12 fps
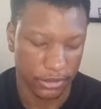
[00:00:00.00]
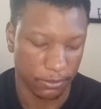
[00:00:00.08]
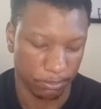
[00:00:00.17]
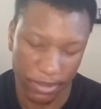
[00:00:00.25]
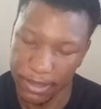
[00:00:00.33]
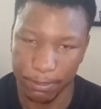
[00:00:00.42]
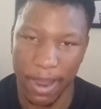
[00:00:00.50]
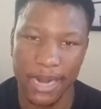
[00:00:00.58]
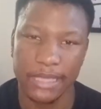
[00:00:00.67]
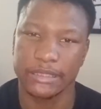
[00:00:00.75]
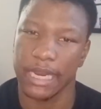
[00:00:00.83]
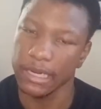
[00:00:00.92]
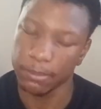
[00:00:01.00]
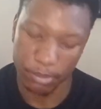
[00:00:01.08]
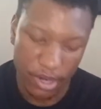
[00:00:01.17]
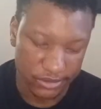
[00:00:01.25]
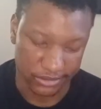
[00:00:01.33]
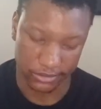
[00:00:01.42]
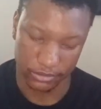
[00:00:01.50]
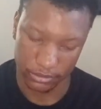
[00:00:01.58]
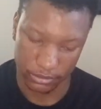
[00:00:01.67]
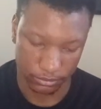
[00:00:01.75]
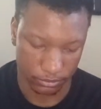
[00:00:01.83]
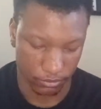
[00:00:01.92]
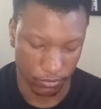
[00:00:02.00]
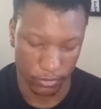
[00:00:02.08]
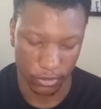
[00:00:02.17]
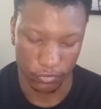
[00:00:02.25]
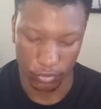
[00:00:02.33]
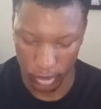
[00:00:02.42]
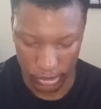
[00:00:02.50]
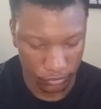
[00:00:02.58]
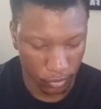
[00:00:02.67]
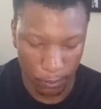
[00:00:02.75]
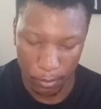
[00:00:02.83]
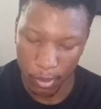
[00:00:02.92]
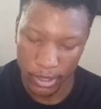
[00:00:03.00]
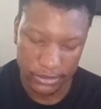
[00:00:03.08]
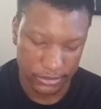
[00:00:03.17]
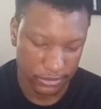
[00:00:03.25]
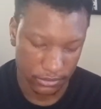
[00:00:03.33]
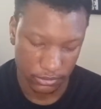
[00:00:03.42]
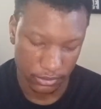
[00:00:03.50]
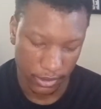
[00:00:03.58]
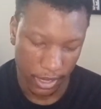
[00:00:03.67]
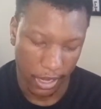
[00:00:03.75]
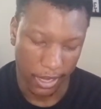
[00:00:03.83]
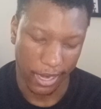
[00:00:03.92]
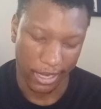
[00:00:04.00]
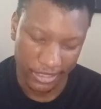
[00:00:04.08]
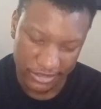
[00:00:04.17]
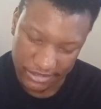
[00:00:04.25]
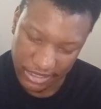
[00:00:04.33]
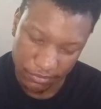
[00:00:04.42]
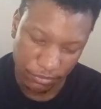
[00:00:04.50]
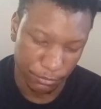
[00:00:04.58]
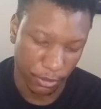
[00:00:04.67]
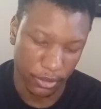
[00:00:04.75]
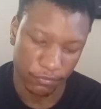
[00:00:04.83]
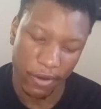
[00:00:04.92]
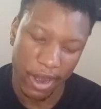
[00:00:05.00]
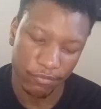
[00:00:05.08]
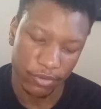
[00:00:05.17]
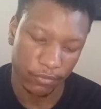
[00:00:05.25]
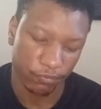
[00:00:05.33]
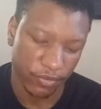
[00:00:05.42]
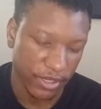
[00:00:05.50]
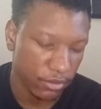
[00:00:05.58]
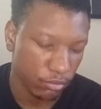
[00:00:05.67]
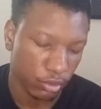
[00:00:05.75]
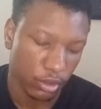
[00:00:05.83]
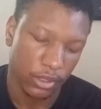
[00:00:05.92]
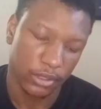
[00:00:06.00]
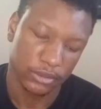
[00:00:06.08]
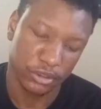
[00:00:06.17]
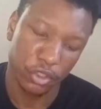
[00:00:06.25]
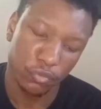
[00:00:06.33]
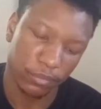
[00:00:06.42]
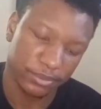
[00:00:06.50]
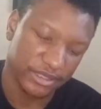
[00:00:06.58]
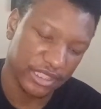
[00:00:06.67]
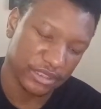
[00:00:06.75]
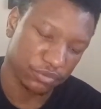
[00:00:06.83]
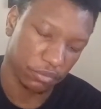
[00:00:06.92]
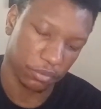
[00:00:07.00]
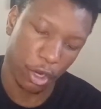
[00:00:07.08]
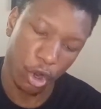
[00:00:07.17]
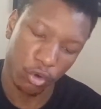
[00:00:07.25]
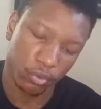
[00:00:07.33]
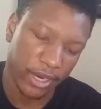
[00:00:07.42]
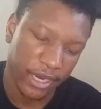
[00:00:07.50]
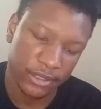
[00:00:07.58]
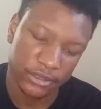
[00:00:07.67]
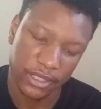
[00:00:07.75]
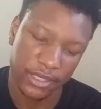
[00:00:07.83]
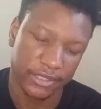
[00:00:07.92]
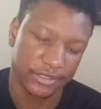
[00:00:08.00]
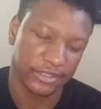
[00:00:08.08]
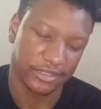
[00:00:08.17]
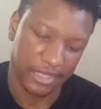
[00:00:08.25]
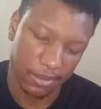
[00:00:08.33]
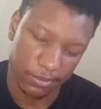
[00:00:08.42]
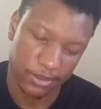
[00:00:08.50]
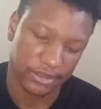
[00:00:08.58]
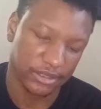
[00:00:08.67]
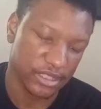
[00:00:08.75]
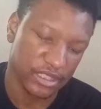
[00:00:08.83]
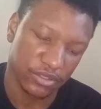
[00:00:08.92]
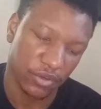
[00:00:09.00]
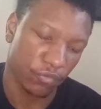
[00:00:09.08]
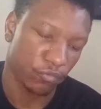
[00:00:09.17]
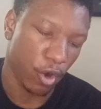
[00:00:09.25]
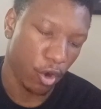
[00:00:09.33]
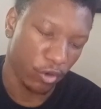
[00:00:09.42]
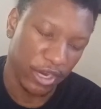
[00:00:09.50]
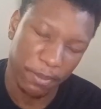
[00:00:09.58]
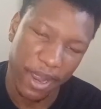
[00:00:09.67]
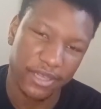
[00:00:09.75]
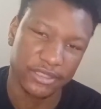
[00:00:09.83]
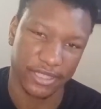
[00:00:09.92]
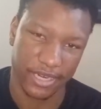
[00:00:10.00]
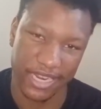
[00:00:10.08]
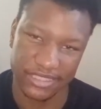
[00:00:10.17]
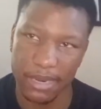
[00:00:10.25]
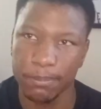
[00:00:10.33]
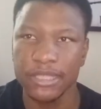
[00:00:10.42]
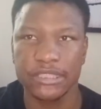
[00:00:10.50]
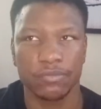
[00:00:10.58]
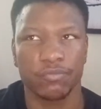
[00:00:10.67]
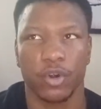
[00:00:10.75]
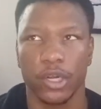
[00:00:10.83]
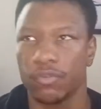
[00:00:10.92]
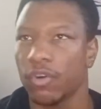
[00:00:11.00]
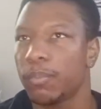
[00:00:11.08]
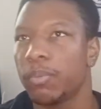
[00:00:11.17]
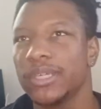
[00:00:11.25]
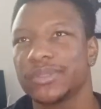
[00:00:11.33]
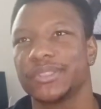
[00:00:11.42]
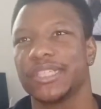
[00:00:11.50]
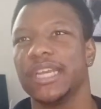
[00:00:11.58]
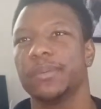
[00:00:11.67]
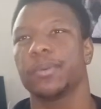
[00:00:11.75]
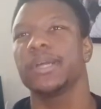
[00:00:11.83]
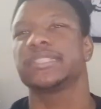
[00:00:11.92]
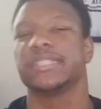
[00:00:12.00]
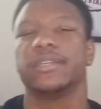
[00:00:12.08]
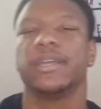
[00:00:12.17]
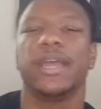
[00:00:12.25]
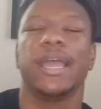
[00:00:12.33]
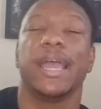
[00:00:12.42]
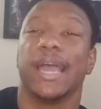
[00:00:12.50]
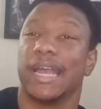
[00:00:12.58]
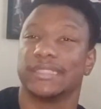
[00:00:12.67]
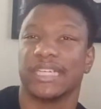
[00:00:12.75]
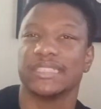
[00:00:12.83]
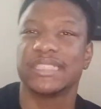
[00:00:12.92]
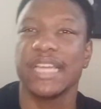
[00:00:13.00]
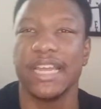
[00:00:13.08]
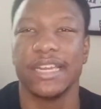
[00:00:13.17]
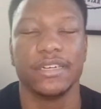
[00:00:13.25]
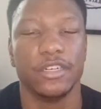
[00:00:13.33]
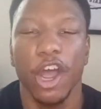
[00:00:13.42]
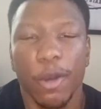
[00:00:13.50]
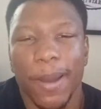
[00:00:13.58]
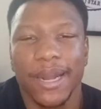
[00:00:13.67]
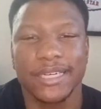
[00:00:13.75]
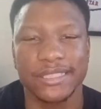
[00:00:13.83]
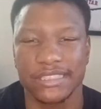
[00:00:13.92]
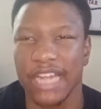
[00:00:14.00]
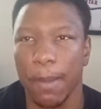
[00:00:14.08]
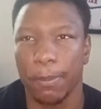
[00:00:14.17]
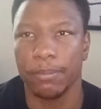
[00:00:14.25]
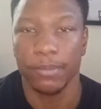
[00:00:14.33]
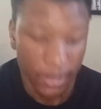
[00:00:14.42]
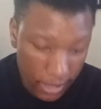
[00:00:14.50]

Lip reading: Big body Jalen Brunson, 44 points, 18 from 35 from the field, 2 from 6 from long range, 7 assists, 4 rebounds, and as I mentioned, 44 points for Jalen Brunson. As I said, nobody can stop him.